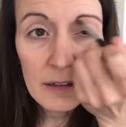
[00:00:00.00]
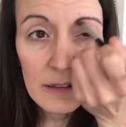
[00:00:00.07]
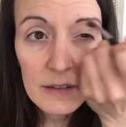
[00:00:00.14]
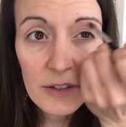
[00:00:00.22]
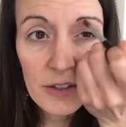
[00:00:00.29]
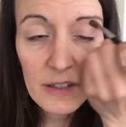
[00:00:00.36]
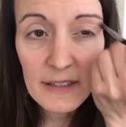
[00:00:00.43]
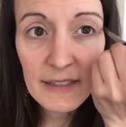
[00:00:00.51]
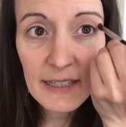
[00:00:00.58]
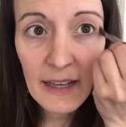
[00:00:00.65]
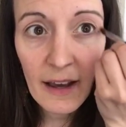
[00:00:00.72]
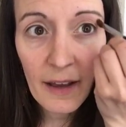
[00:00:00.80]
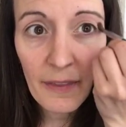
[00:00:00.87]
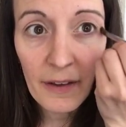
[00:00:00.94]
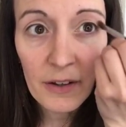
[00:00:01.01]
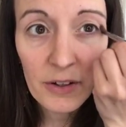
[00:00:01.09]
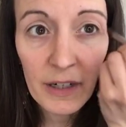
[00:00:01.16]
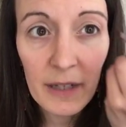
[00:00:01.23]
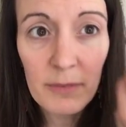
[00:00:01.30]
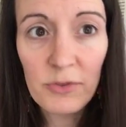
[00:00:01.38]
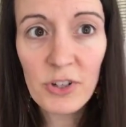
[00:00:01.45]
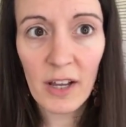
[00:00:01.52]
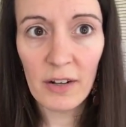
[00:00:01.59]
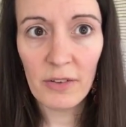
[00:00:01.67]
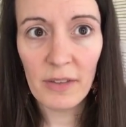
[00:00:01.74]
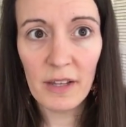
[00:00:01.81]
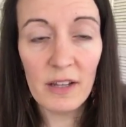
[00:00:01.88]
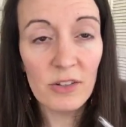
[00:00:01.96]
So you can see how that cream
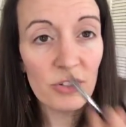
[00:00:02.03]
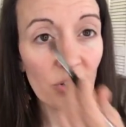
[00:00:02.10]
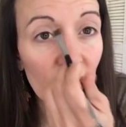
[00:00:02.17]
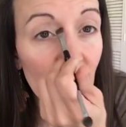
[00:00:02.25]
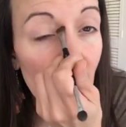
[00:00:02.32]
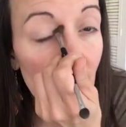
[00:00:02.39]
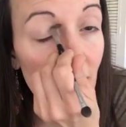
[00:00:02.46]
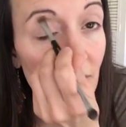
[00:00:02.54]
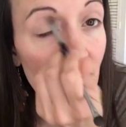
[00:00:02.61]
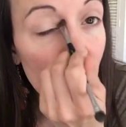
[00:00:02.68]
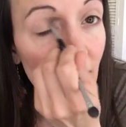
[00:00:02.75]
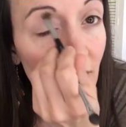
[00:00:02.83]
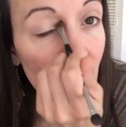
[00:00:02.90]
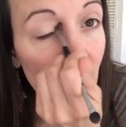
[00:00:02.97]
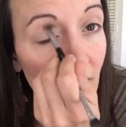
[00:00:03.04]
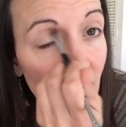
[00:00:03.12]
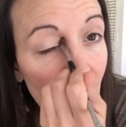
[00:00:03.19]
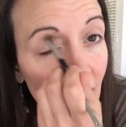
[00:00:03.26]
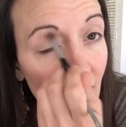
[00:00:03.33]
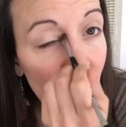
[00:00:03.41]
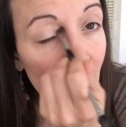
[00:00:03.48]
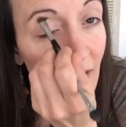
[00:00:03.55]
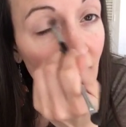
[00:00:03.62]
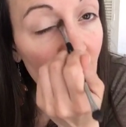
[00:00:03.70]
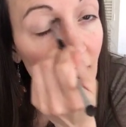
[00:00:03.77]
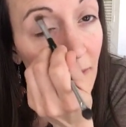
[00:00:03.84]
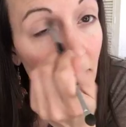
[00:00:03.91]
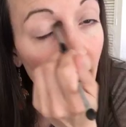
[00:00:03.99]
shadow then turned into
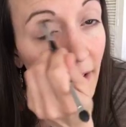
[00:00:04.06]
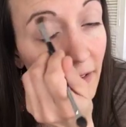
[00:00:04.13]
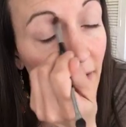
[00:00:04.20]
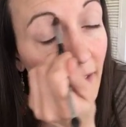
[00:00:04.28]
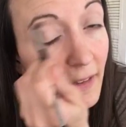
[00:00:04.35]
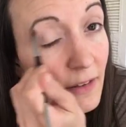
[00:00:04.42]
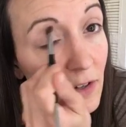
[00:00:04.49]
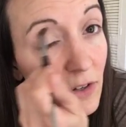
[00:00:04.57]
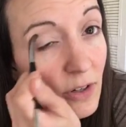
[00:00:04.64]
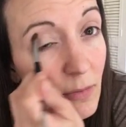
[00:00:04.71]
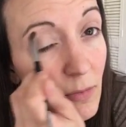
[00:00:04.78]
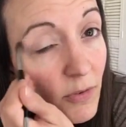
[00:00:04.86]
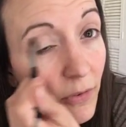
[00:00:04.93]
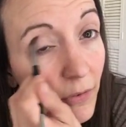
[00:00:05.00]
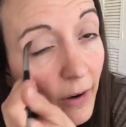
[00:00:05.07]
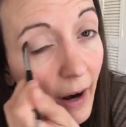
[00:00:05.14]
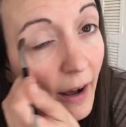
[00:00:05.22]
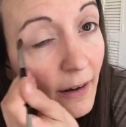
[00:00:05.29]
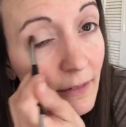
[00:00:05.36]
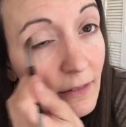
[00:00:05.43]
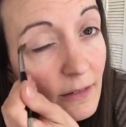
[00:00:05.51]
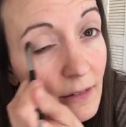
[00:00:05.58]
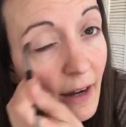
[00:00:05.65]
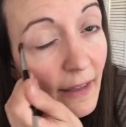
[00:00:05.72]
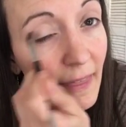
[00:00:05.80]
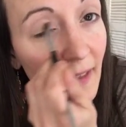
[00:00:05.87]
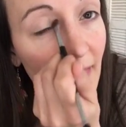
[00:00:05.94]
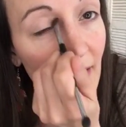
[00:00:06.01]
powder that then you can move around.
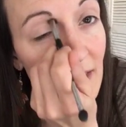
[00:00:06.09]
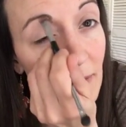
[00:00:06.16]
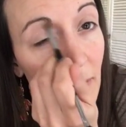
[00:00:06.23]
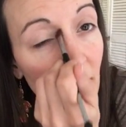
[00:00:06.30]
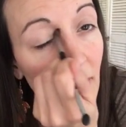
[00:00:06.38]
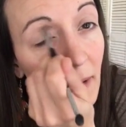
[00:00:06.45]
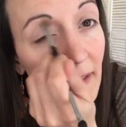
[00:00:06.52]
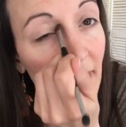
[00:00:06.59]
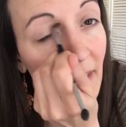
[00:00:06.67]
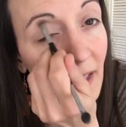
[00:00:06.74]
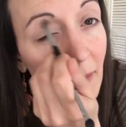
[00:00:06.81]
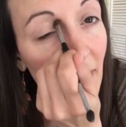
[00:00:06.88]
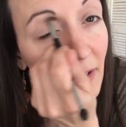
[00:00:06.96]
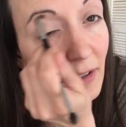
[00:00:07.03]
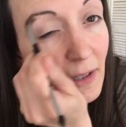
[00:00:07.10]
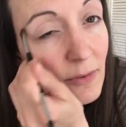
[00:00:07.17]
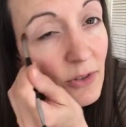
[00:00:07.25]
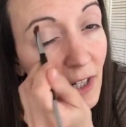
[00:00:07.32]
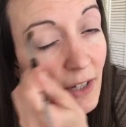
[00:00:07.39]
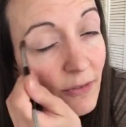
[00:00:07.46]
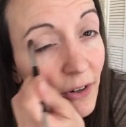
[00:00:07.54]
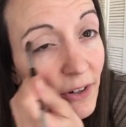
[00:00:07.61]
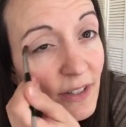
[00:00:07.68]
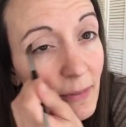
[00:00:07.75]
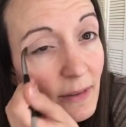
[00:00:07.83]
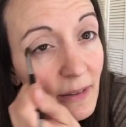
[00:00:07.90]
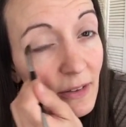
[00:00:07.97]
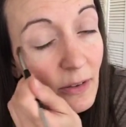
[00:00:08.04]
I think that's been my thing about cream shadow. I've always
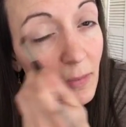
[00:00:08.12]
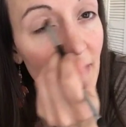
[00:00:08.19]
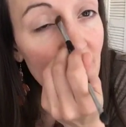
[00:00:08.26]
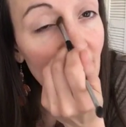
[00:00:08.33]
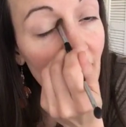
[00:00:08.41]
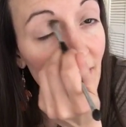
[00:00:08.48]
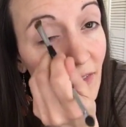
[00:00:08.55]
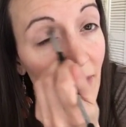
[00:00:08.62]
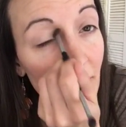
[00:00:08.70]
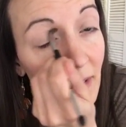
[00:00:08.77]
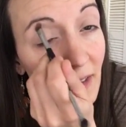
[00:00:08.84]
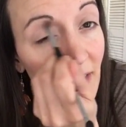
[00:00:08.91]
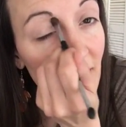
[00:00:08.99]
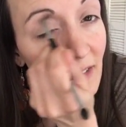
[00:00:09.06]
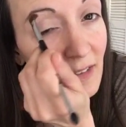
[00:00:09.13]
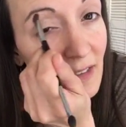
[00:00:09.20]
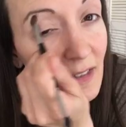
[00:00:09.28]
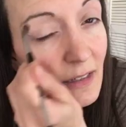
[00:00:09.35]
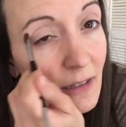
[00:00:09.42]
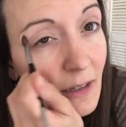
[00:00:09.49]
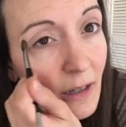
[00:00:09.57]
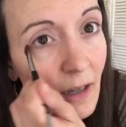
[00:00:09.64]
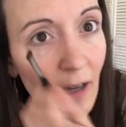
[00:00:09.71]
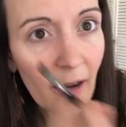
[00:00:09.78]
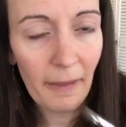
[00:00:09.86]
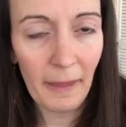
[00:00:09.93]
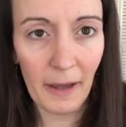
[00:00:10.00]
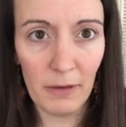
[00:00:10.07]
been a little bit scared of it because
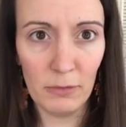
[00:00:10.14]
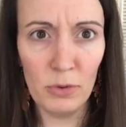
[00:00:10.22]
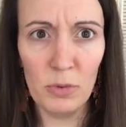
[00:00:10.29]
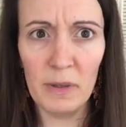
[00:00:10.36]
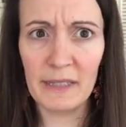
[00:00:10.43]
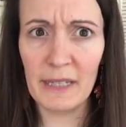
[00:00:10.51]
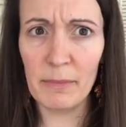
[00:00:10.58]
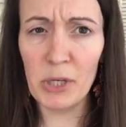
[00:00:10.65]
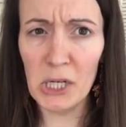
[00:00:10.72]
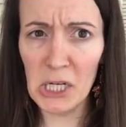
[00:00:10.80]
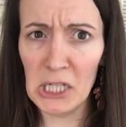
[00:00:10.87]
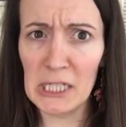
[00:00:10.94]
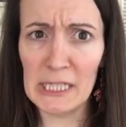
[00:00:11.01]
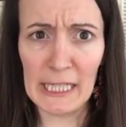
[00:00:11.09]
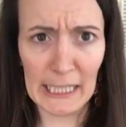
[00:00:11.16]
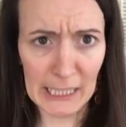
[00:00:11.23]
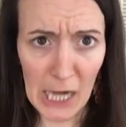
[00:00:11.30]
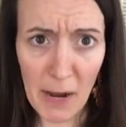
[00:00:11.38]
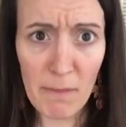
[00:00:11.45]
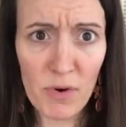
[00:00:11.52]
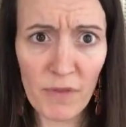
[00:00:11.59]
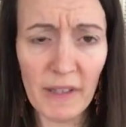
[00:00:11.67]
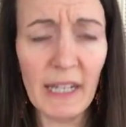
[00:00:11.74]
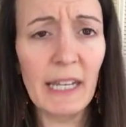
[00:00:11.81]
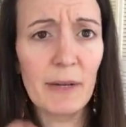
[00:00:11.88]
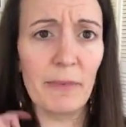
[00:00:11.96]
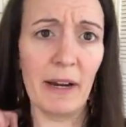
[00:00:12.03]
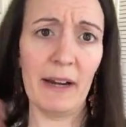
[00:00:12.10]
I I thought, ooh, once I put it on, it's like not moving
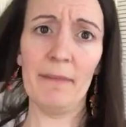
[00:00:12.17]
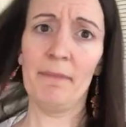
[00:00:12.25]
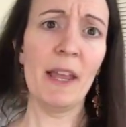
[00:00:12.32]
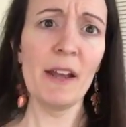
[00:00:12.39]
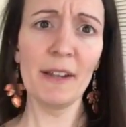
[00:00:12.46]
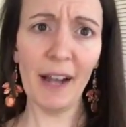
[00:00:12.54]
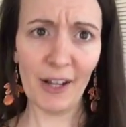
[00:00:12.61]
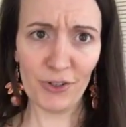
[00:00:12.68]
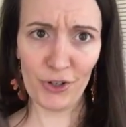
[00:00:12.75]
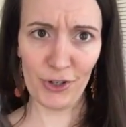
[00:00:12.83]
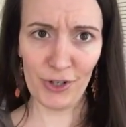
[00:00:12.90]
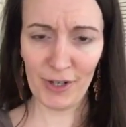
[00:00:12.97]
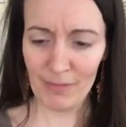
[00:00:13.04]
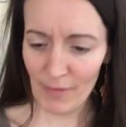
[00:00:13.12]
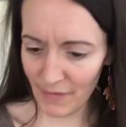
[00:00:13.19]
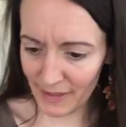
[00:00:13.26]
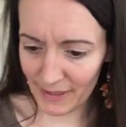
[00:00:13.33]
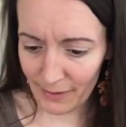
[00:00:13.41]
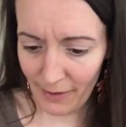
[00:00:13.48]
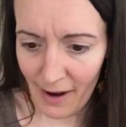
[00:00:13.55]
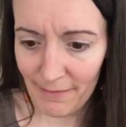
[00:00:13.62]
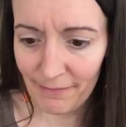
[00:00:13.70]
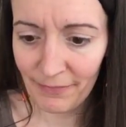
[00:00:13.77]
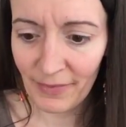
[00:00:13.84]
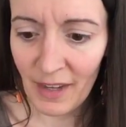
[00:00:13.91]
anywhere. Not true, you can move this around.